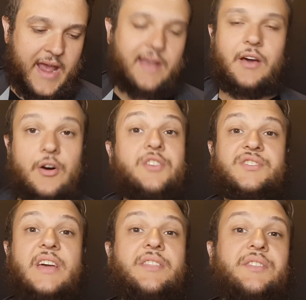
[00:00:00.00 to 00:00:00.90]
And it
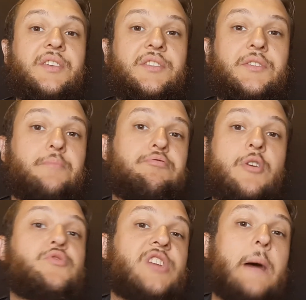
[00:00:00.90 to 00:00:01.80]
looks like that the
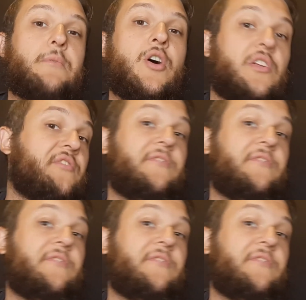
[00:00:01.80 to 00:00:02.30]
pro shop could have